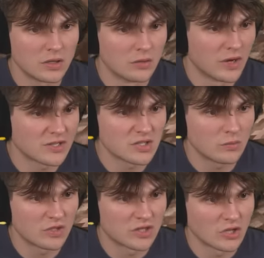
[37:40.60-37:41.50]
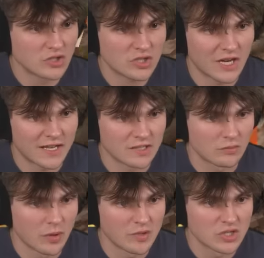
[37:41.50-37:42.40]
know what, actually, we're done just collecting
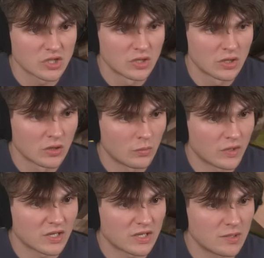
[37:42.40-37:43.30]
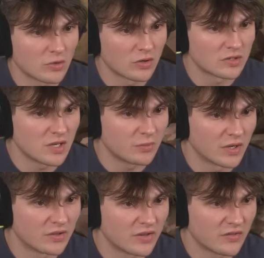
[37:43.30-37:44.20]
rubbish. We're gonna keep going deeper
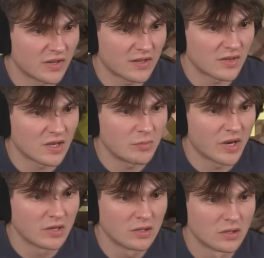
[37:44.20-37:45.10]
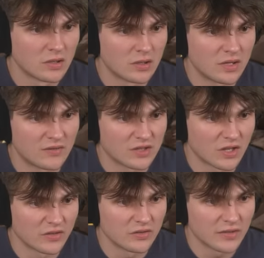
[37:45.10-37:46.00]
and see if it gets any better. If it
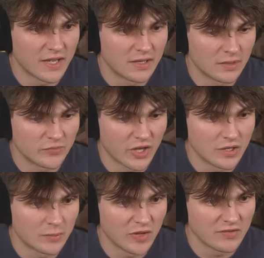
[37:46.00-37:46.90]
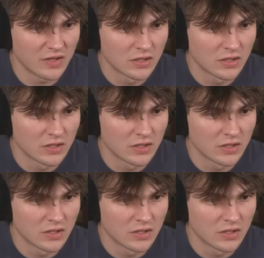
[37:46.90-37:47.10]
doesn't, then I'm done, I'm leaving.